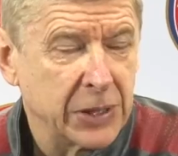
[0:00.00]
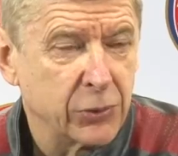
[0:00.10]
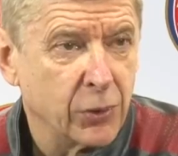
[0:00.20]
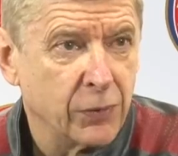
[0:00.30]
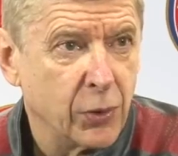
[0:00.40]

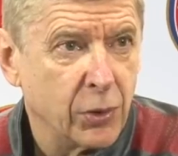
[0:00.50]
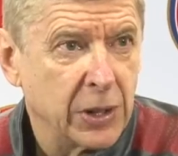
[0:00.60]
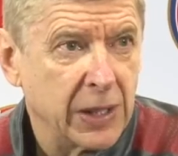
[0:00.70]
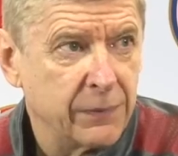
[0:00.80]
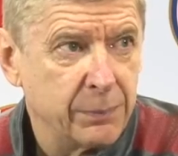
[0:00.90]
But
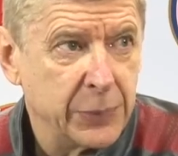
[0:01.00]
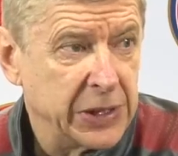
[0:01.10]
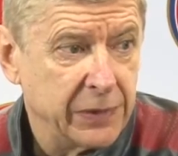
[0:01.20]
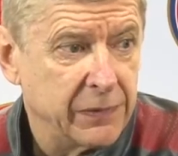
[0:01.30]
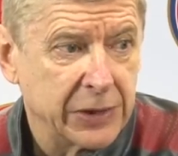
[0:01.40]
overall, I
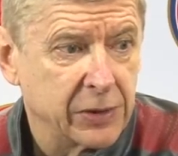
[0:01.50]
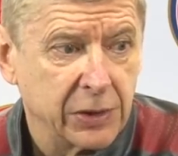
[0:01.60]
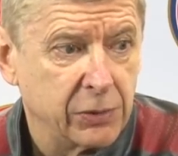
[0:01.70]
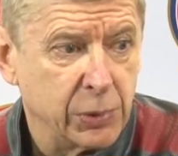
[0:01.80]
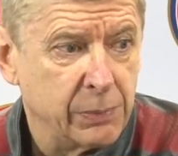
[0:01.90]
believe that
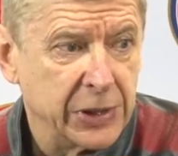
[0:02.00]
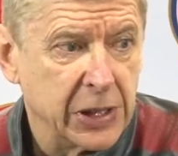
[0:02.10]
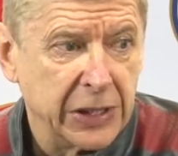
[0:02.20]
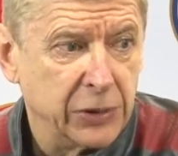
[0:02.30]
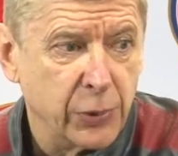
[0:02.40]
it will
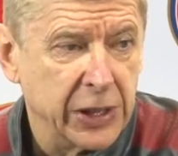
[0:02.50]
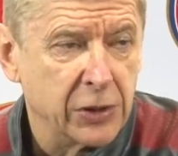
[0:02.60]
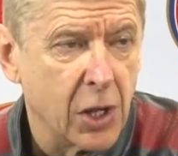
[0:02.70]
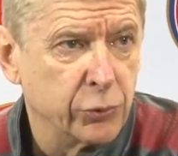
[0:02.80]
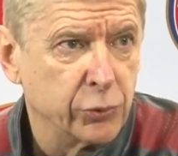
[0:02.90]
be anyway
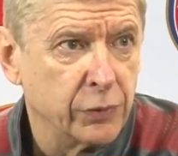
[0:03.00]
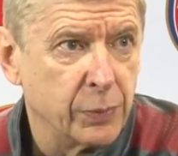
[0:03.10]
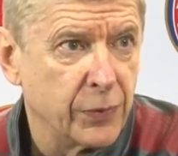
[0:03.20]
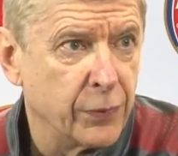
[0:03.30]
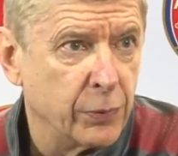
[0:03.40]
down to
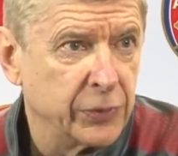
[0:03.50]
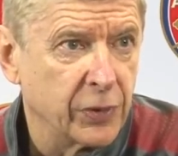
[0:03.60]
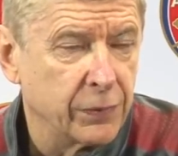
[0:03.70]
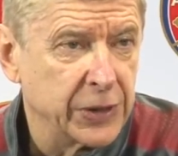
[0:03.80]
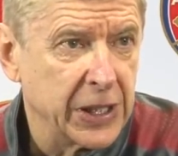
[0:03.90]
the
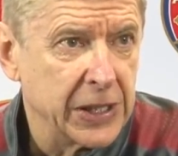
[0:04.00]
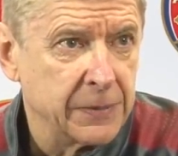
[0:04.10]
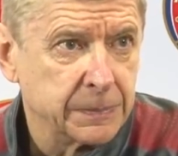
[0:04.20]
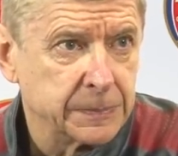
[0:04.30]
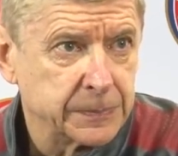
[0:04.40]
performance of the day.